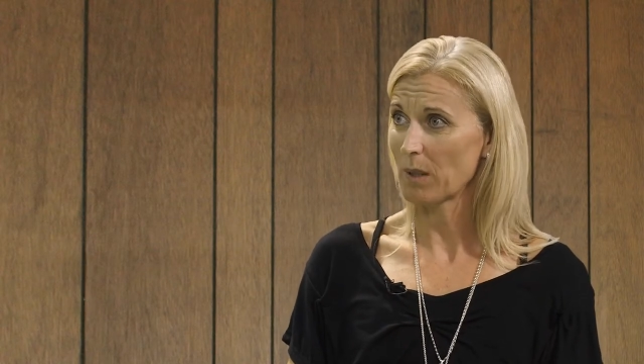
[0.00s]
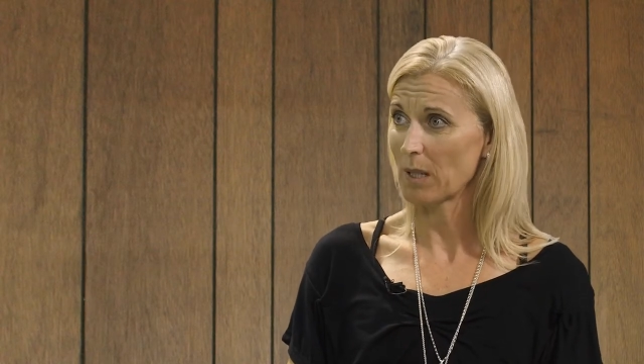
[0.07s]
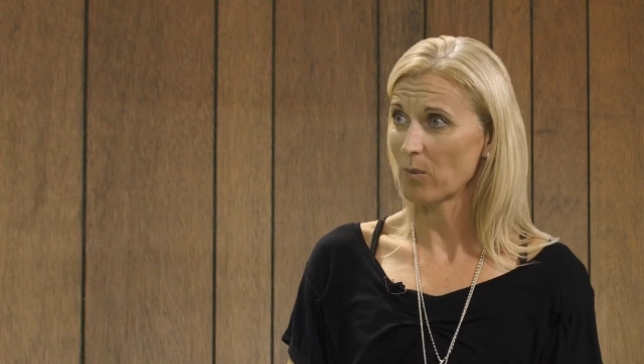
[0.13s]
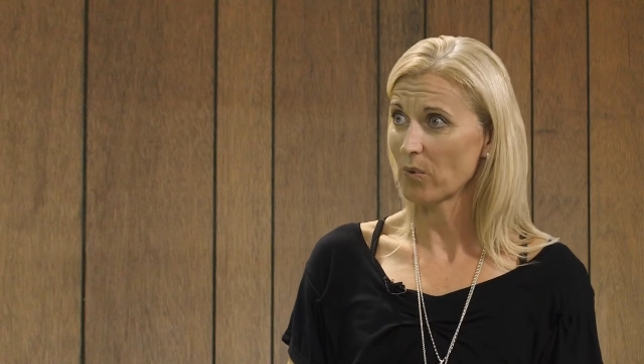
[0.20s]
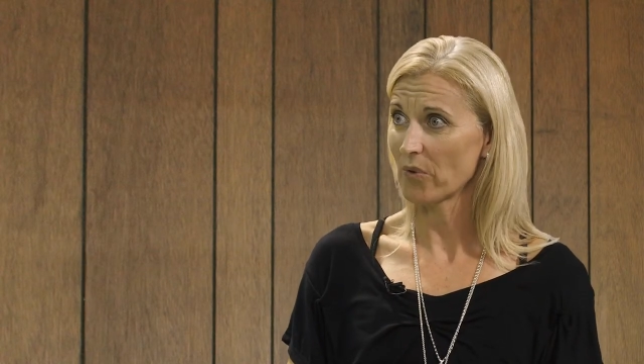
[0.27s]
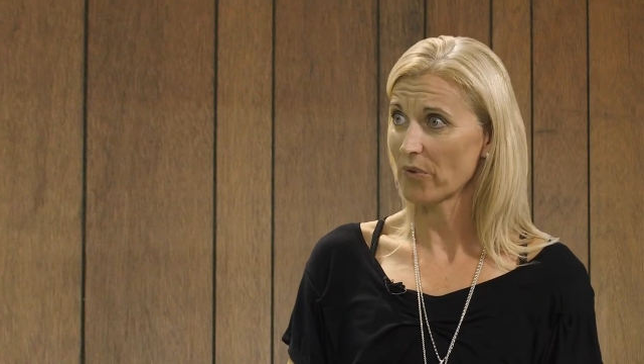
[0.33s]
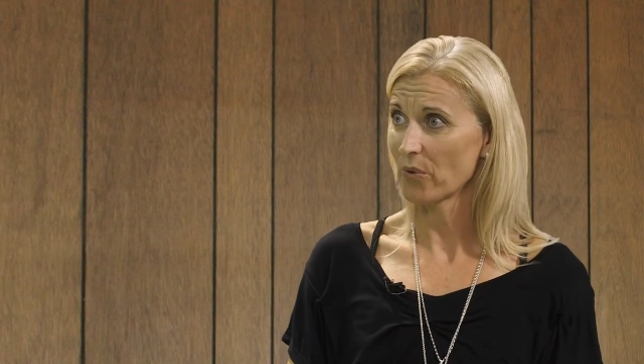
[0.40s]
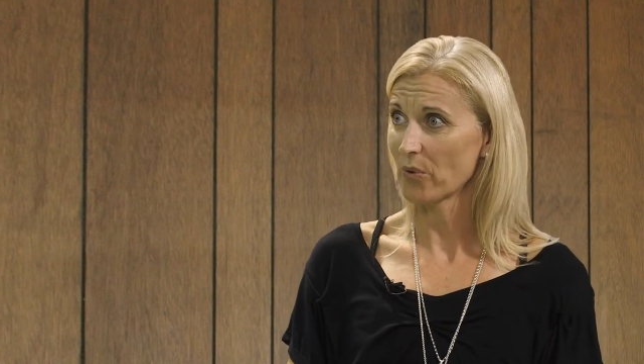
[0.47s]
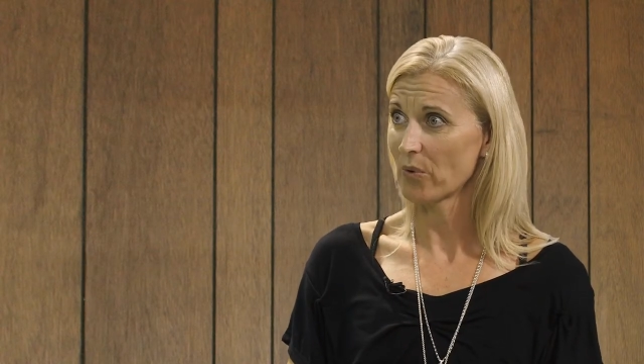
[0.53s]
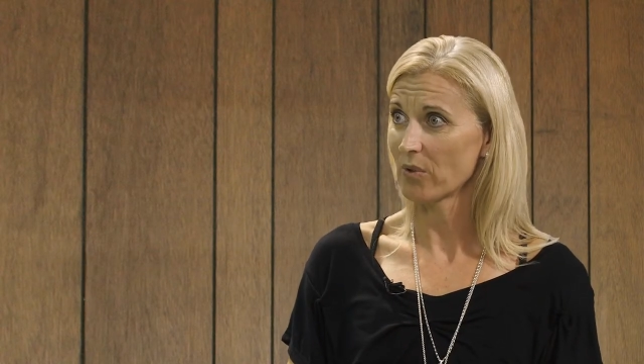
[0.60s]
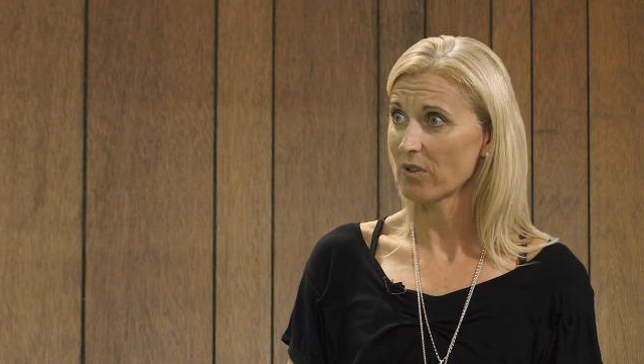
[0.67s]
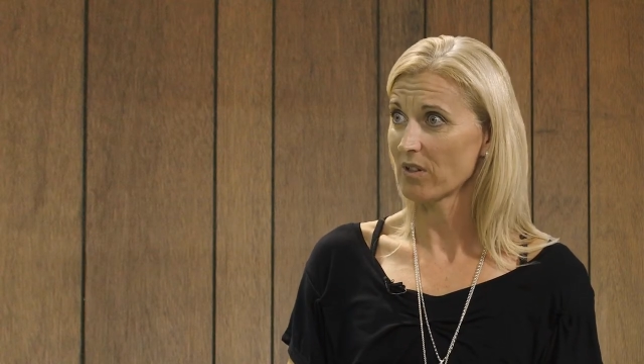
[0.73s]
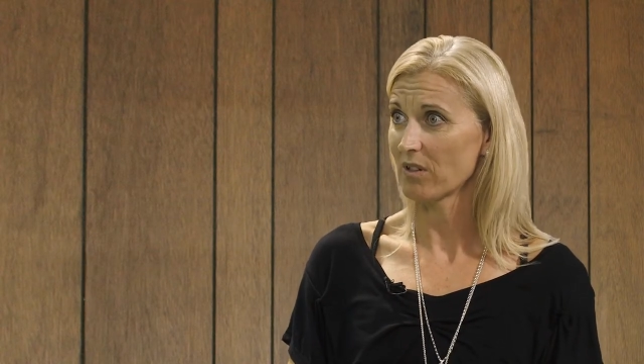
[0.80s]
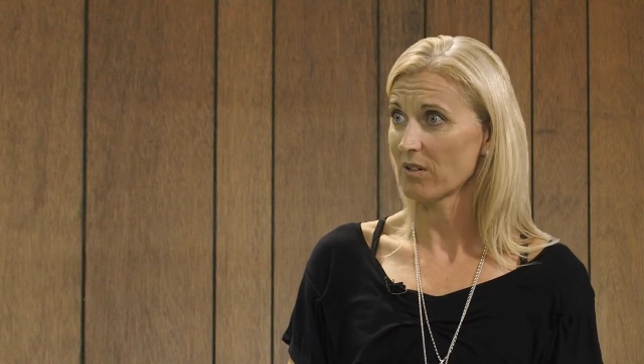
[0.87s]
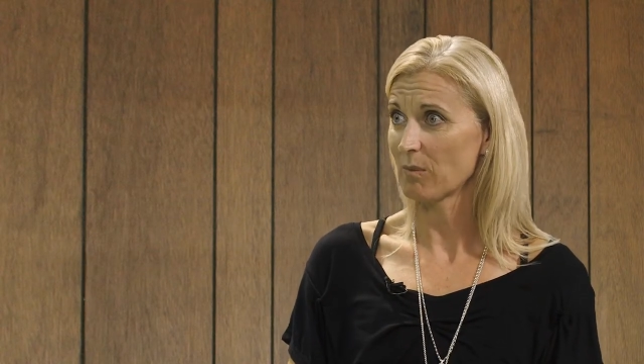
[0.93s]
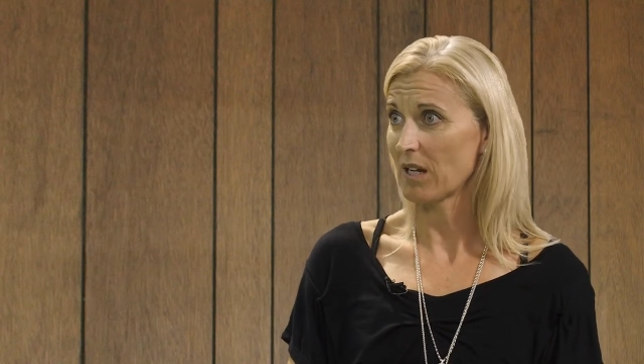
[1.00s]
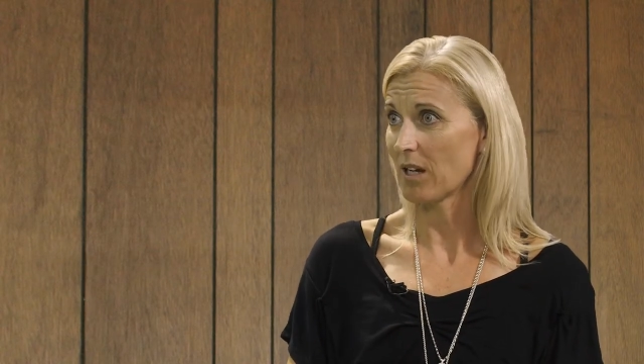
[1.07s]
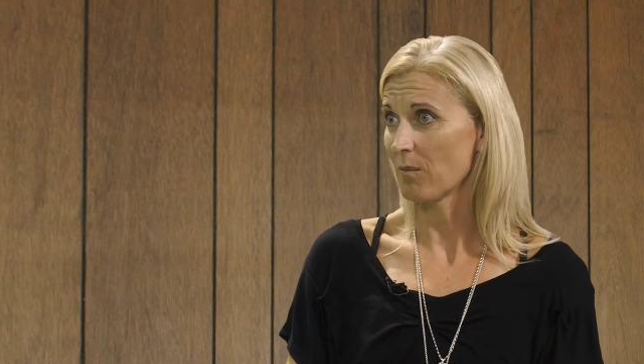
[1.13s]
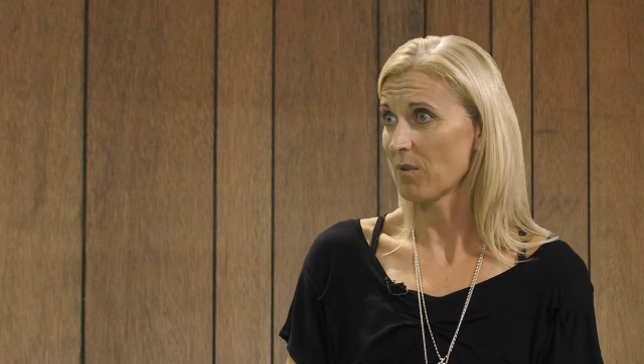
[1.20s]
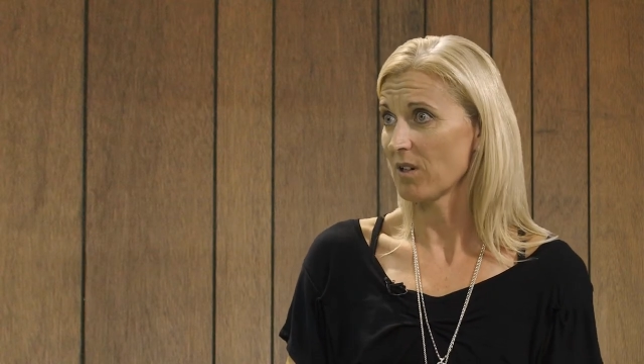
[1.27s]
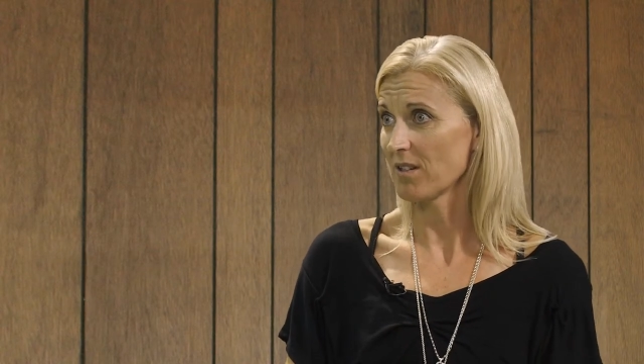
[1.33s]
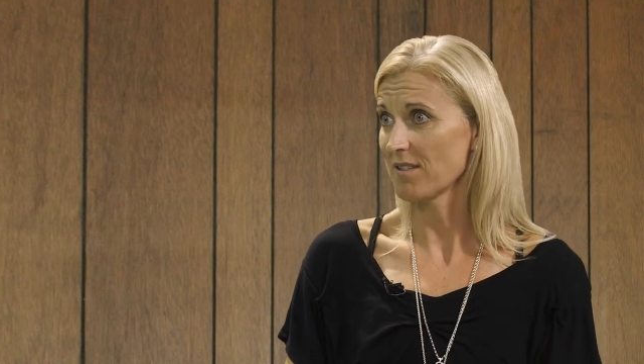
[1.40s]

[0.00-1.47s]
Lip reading: people thought and about my